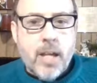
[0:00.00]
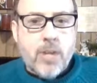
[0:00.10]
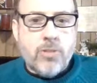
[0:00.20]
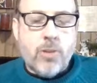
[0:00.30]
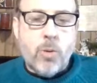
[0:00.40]

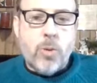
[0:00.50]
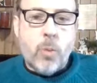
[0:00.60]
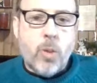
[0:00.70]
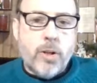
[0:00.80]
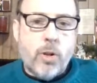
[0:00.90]
So the
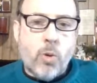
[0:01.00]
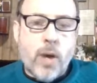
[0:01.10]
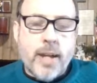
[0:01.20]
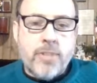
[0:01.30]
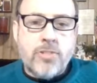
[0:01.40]
word
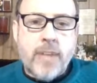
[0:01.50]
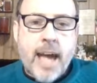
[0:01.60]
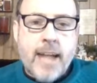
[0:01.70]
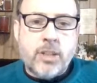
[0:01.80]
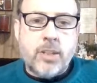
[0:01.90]
Christ
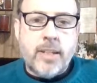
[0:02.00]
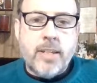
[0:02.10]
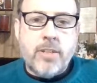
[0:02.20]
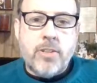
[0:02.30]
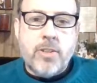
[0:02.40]

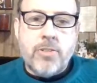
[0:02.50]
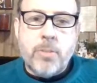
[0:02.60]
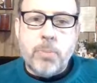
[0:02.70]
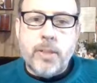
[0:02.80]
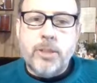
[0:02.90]
actually
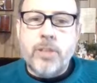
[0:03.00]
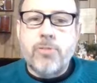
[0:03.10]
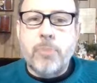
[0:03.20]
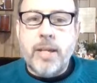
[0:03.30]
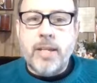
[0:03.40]
simply
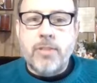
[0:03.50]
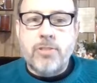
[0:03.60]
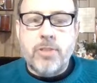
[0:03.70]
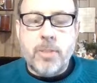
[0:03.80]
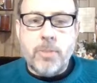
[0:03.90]
just
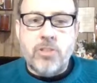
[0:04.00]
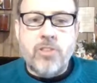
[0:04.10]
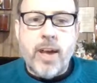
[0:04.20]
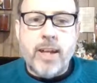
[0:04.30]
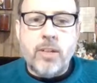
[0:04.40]
means the
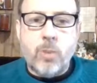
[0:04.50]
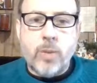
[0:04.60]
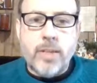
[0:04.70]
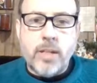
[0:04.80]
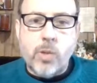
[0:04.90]
Messiah
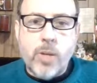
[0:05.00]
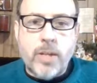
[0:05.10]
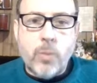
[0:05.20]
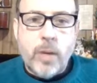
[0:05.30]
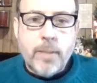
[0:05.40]
or the
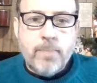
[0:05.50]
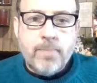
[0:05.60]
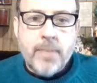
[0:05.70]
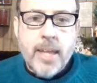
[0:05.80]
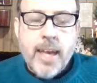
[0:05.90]
anointed one.
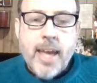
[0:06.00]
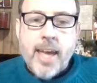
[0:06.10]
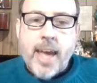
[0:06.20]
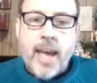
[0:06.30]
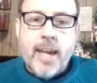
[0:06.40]

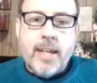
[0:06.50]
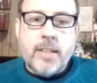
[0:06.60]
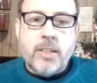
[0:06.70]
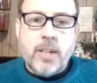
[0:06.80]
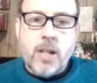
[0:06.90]

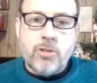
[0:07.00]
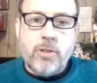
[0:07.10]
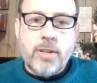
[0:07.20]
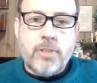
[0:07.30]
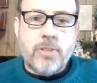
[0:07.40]
And
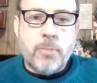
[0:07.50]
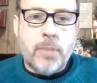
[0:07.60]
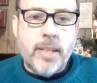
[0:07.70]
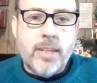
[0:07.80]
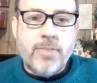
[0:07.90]
contrary to some
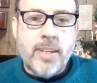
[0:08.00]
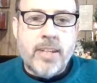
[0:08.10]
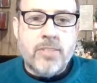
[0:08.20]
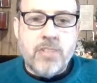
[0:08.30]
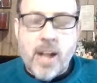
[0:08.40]
belief, it
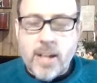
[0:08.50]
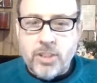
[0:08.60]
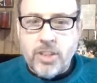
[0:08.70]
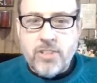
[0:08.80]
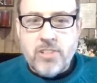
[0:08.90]
is not
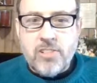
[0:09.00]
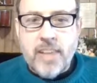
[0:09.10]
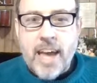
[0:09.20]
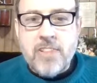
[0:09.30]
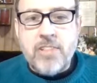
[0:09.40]
Jesus'
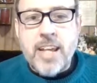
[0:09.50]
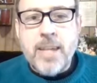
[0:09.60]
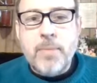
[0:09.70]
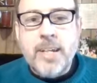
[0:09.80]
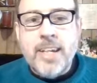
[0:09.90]
last
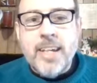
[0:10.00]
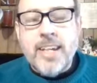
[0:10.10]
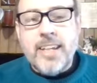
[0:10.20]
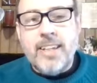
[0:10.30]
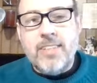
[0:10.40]
name.
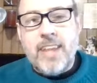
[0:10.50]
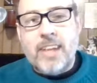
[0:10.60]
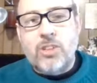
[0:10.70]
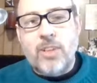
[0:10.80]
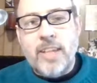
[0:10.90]
It is
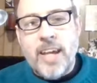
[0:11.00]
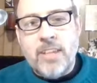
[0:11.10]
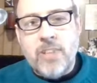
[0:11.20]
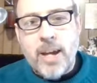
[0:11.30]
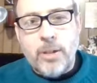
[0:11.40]
actually a
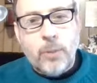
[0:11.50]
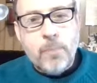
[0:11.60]
title.